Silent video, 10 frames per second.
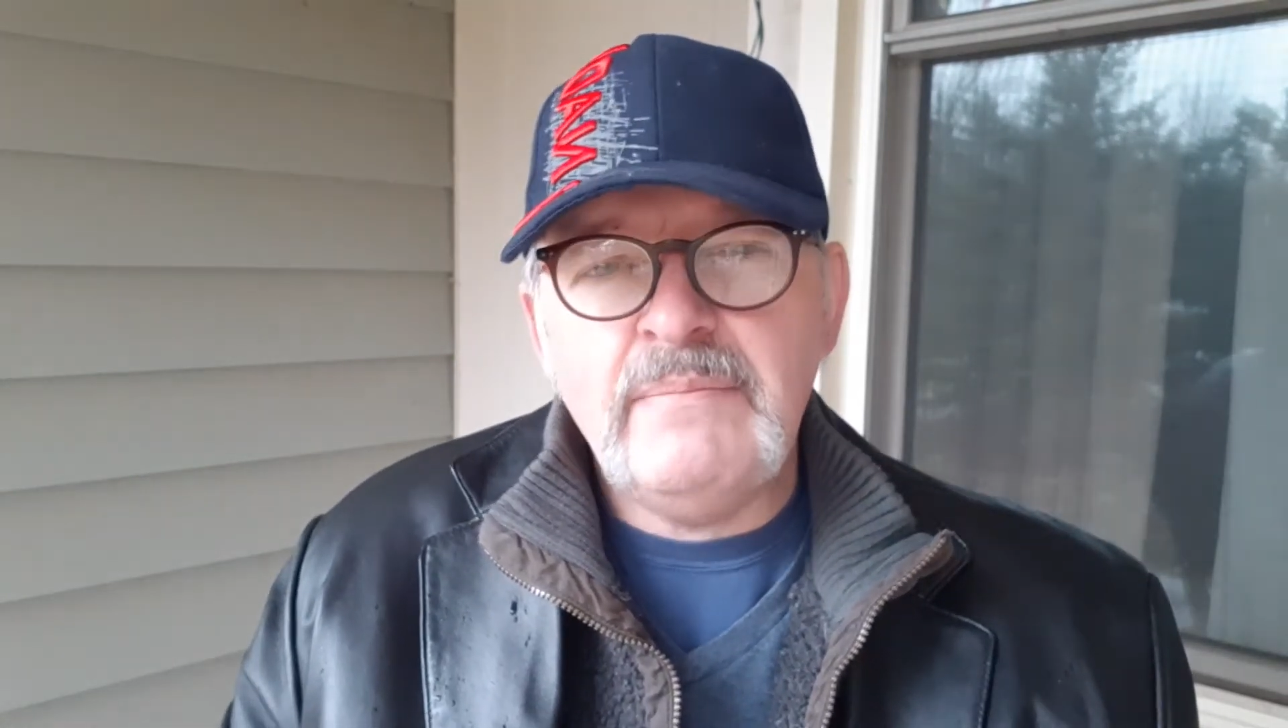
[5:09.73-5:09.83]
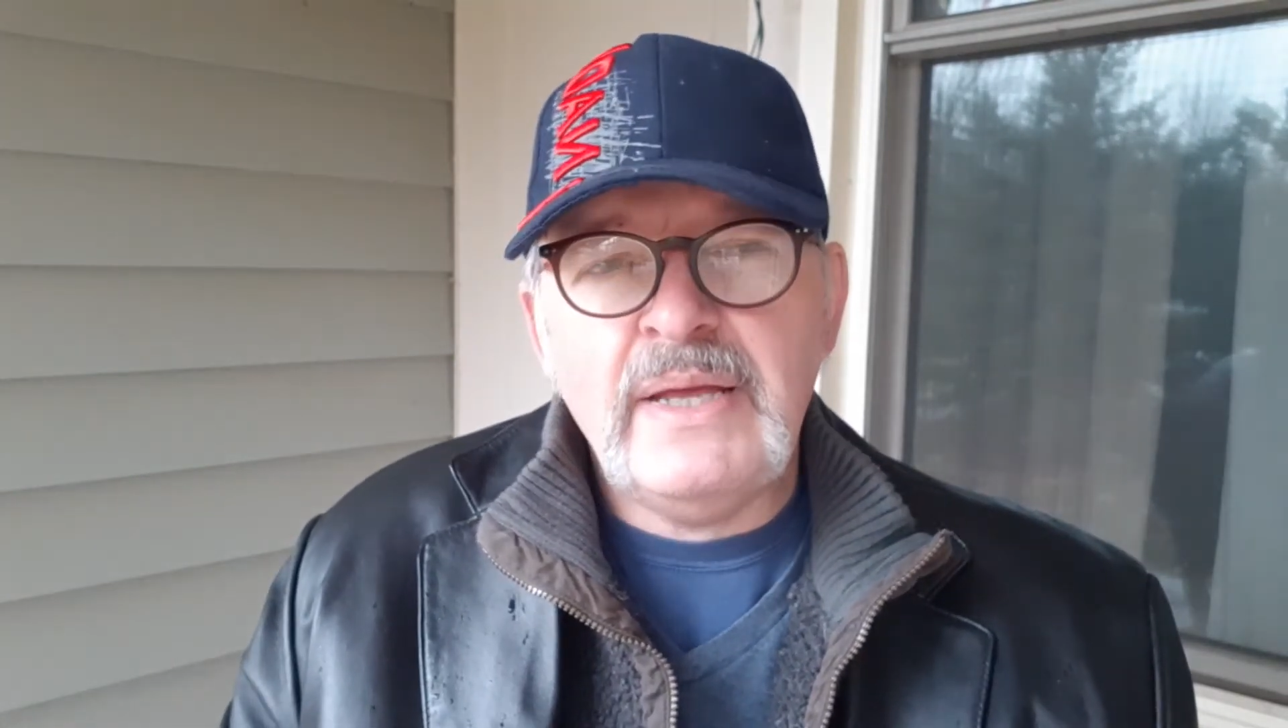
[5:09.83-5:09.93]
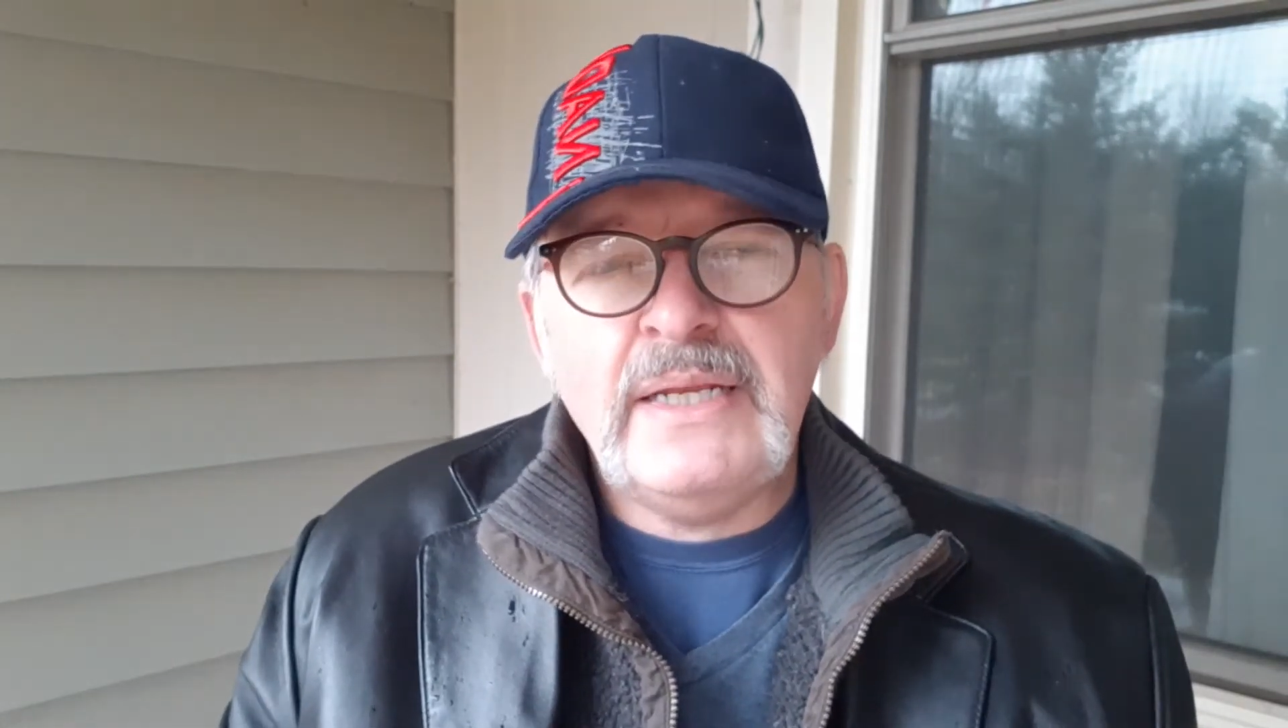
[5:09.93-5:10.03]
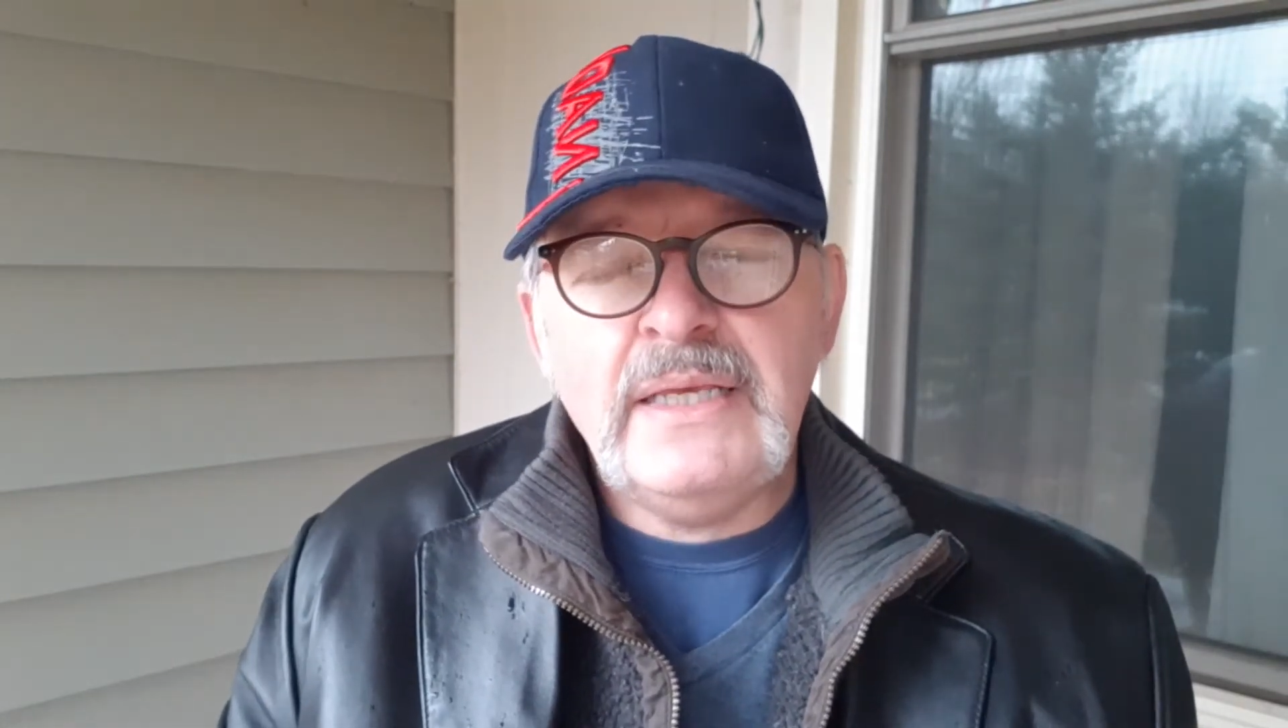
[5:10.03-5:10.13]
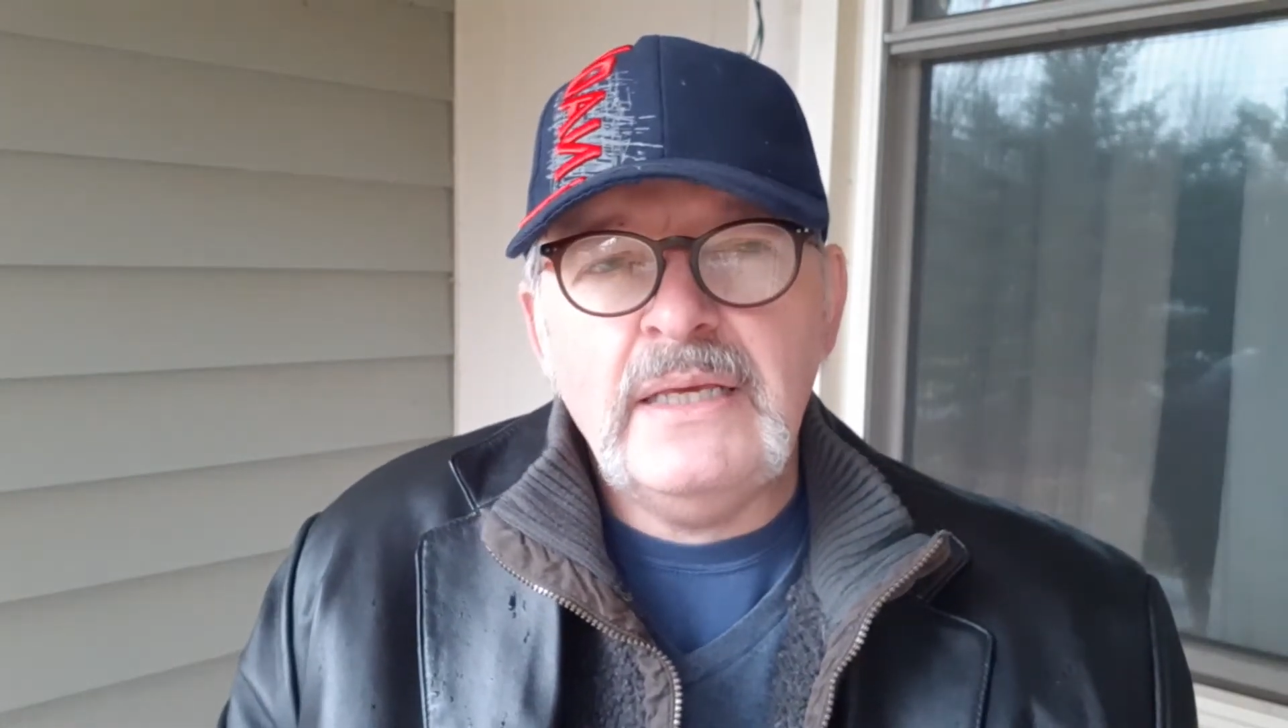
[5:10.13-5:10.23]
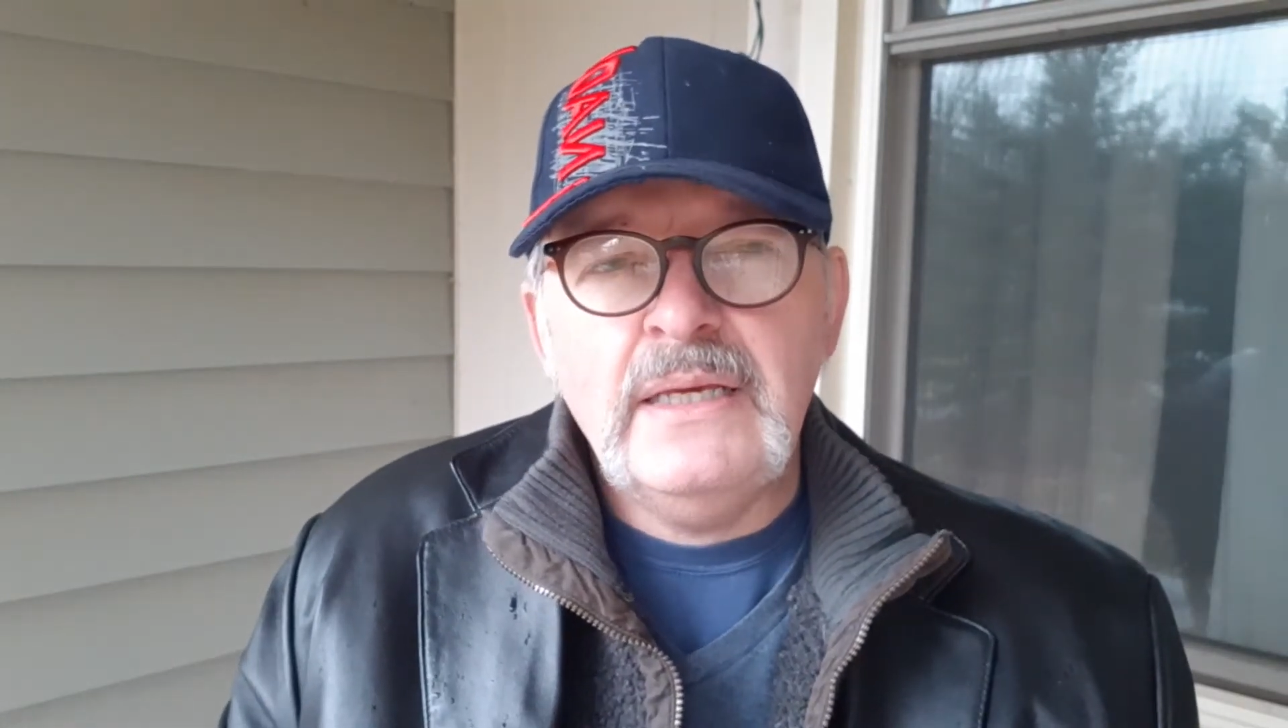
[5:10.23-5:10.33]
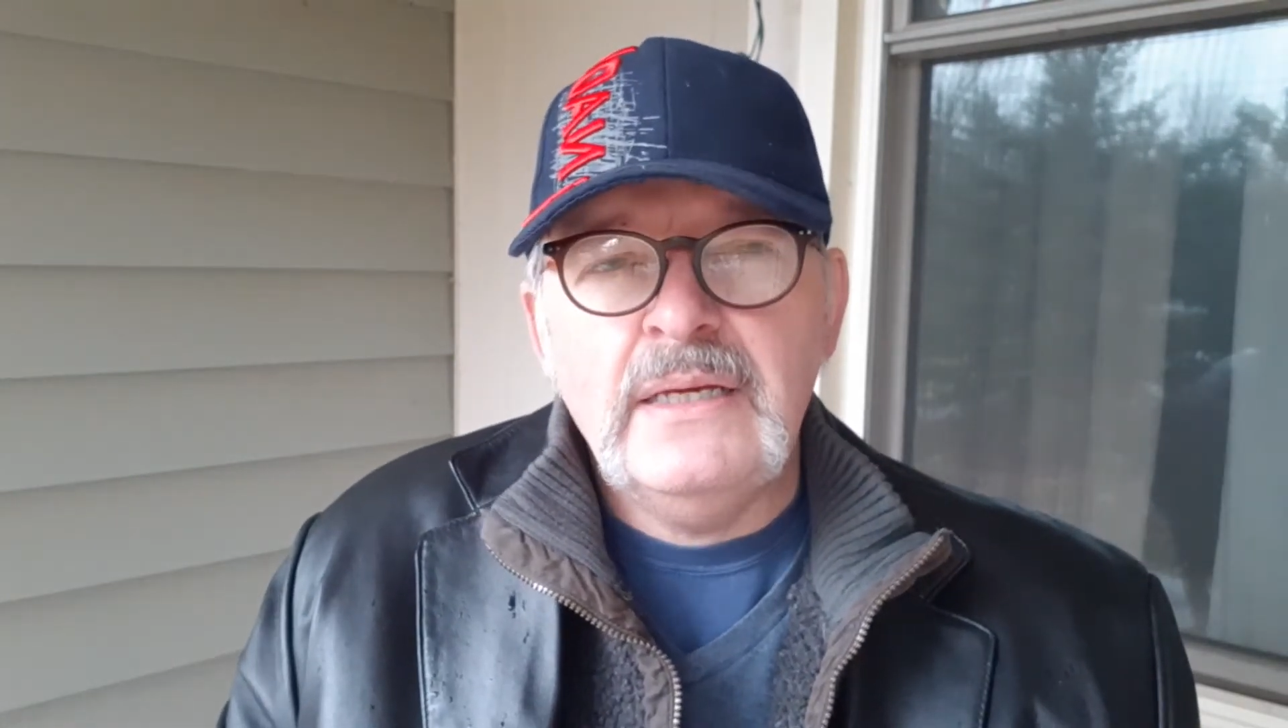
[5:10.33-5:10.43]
many